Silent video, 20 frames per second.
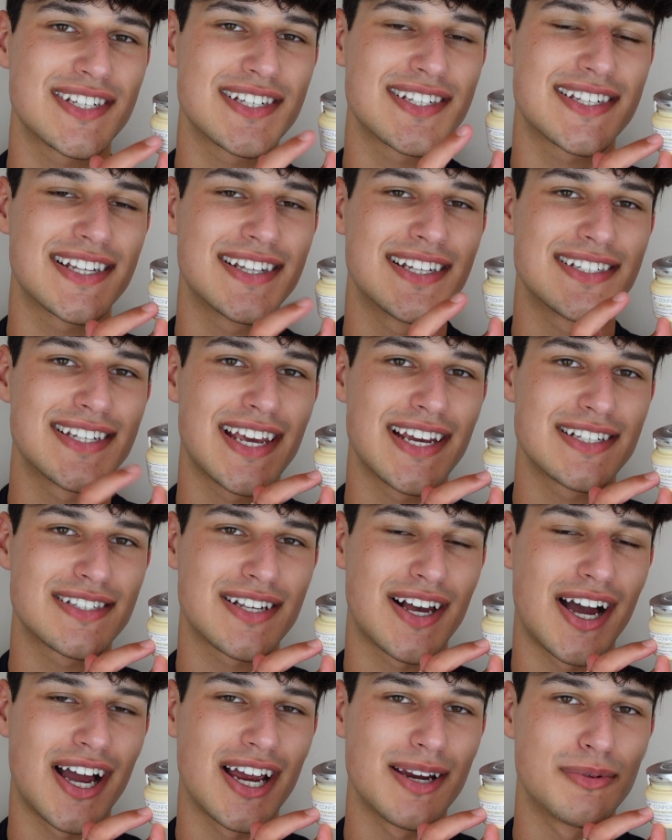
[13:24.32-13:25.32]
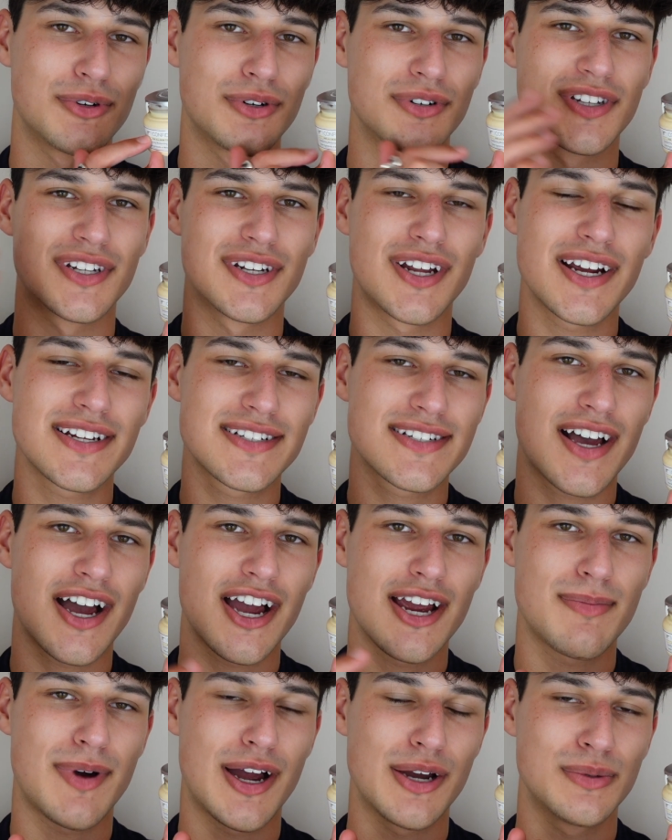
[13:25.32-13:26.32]
this in the daytime or in the
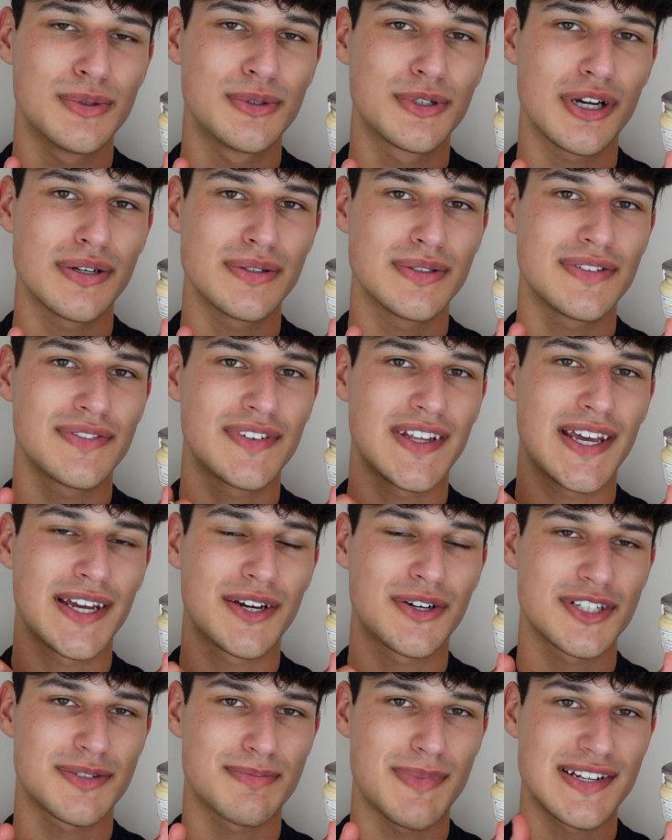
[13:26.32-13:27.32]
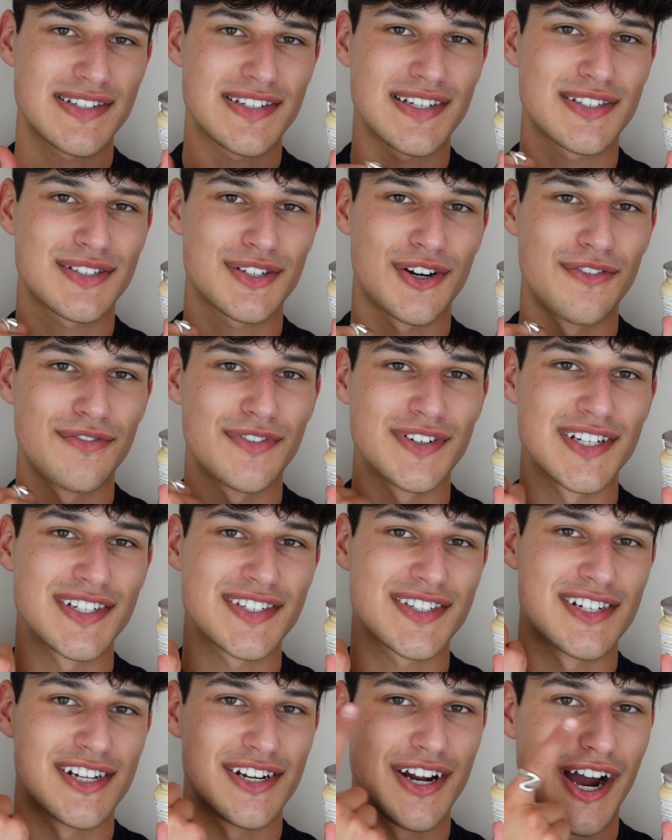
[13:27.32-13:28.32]
nighttime, I will go in with the IT Cosmetics
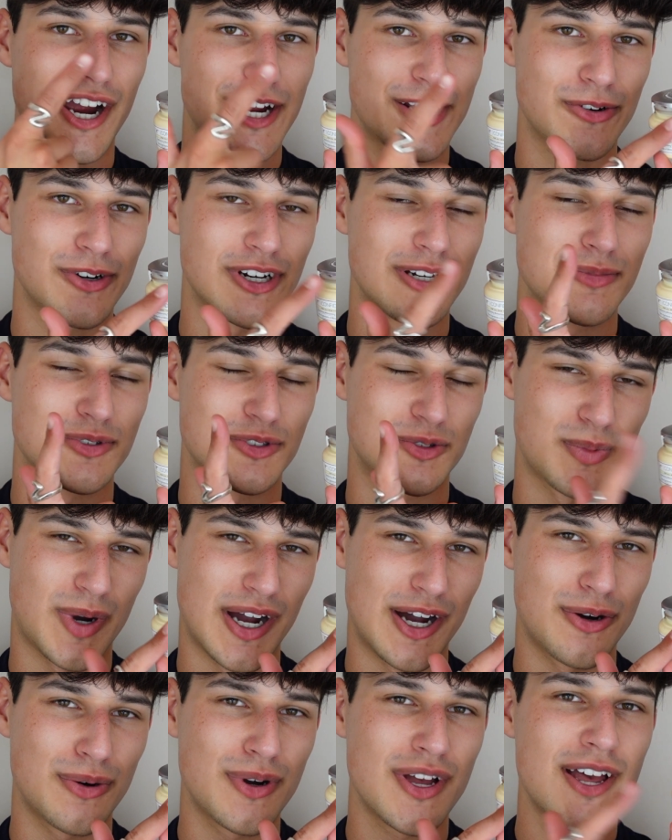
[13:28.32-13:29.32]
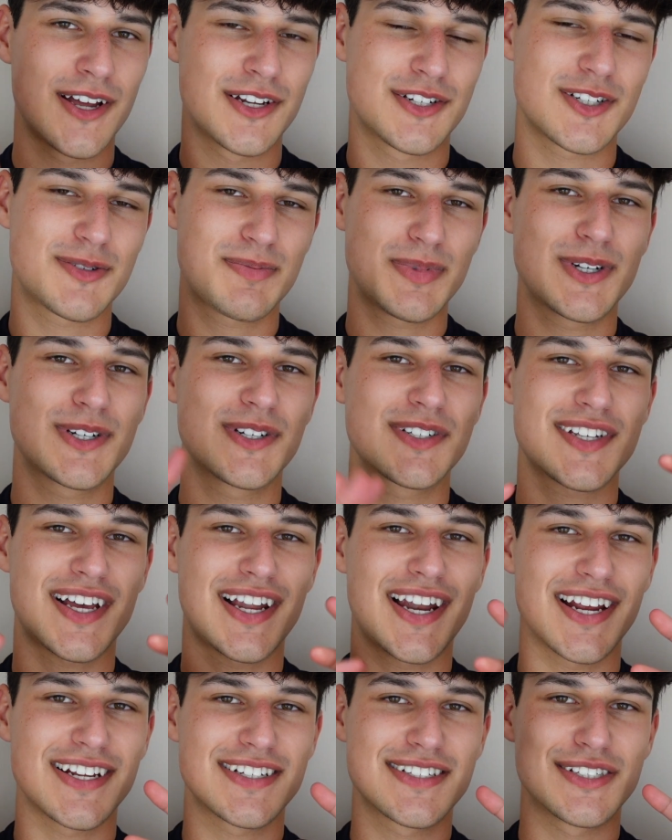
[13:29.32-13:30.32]
Confidence in an eye cream as well, just because I
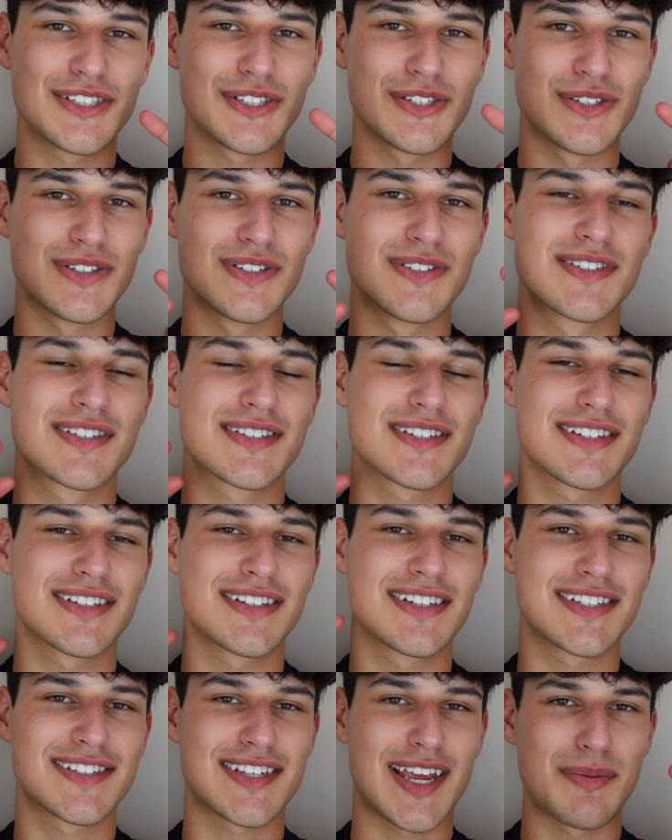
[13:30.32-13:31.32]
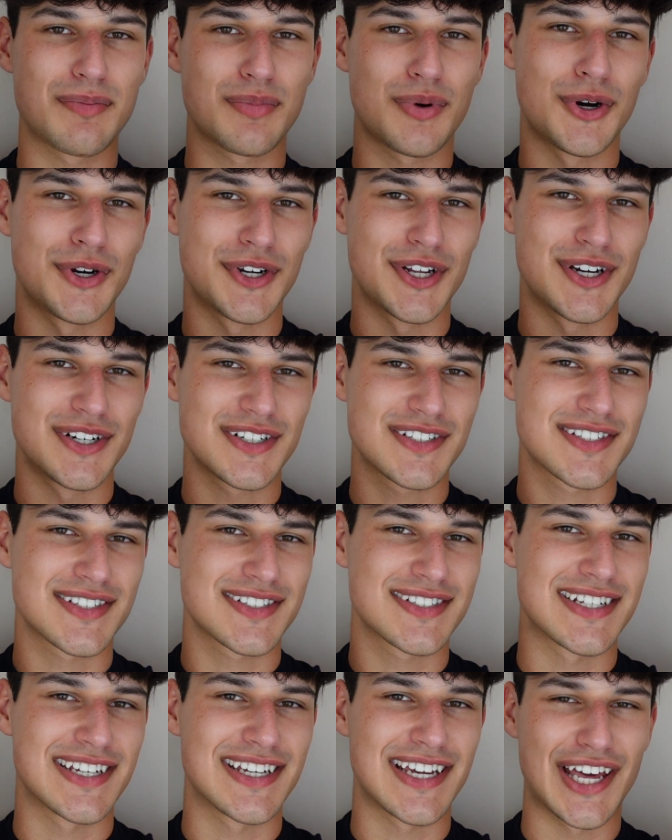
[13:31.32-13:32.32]
like to use the same products
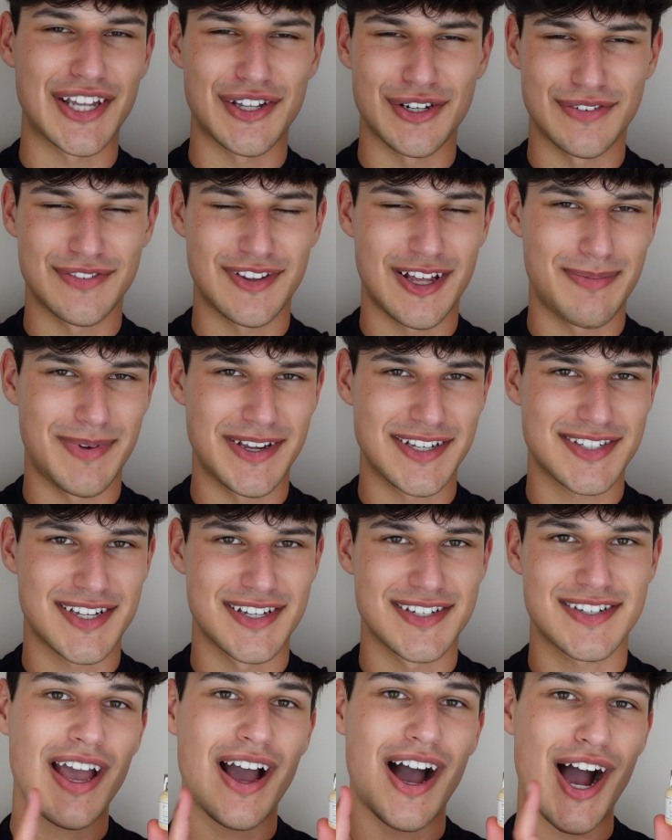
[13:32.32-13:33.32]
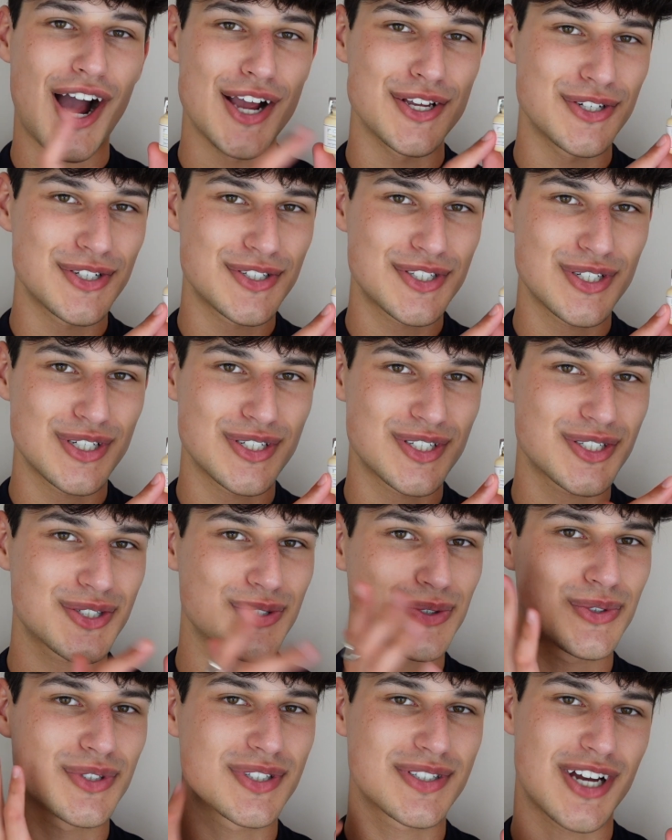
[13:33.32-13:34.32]
together, if that makes sense. I used to use this
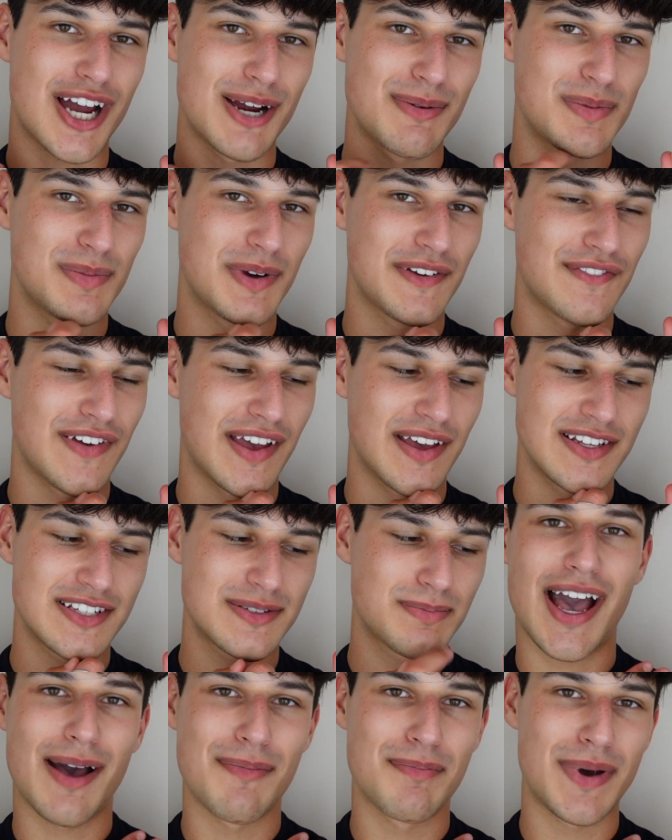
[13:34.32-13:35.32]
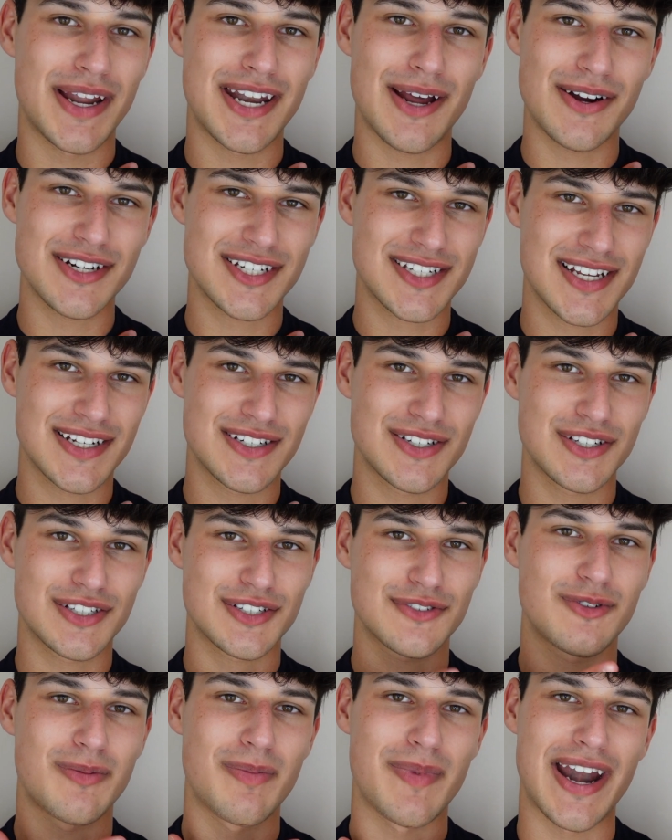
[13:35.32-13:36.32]
all the time on my face, but now I just tend to use
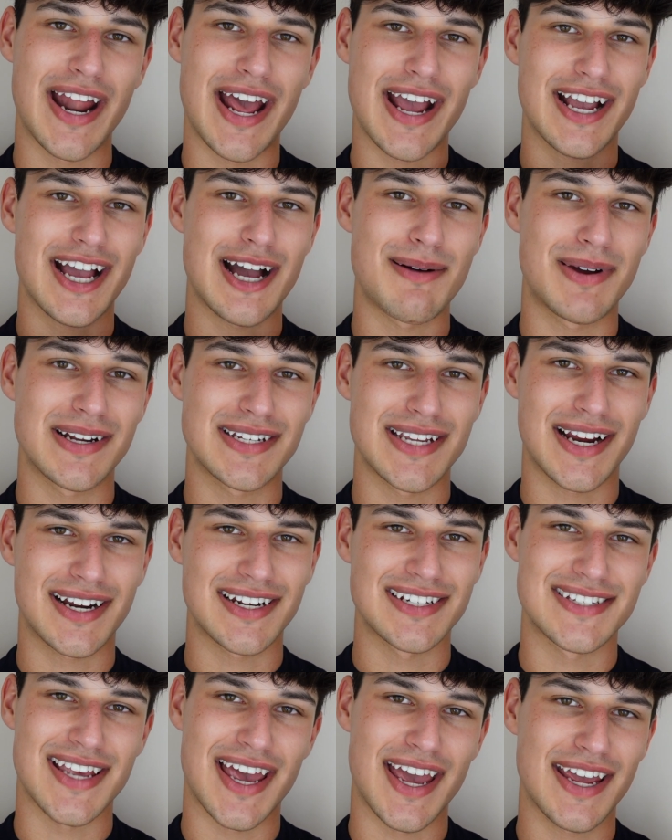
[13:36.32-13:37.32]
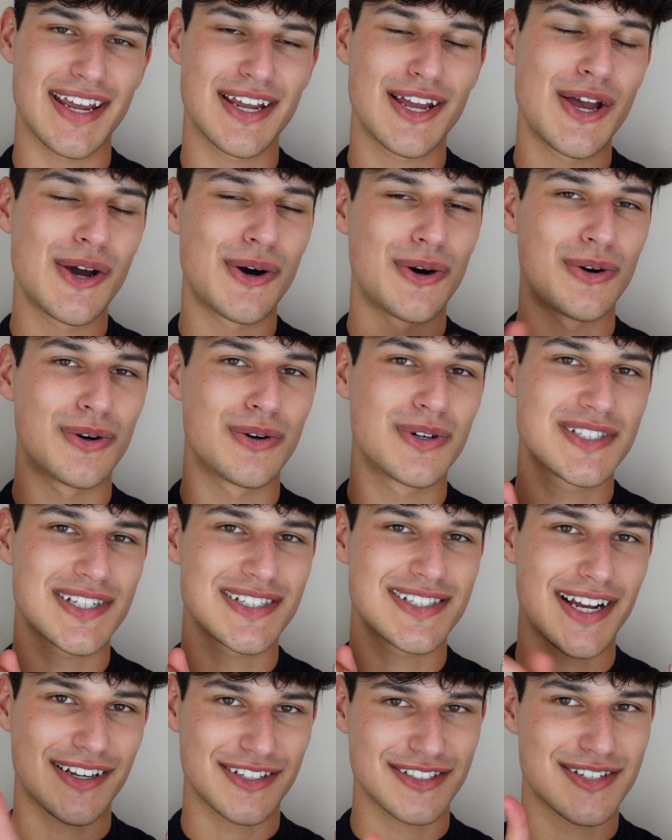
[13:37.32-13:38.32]
it for my neck and my décolleté, or is
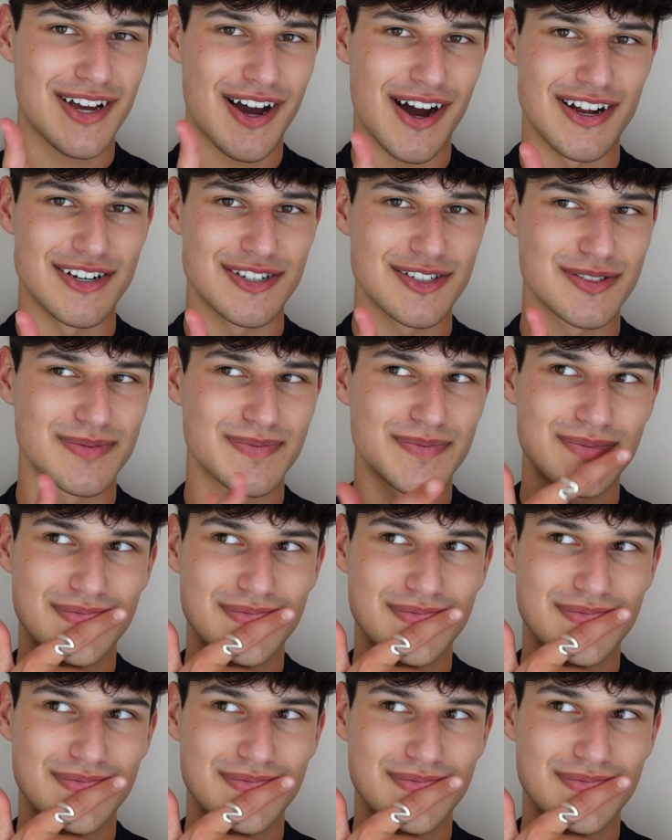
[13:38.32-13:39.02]
it décolletage?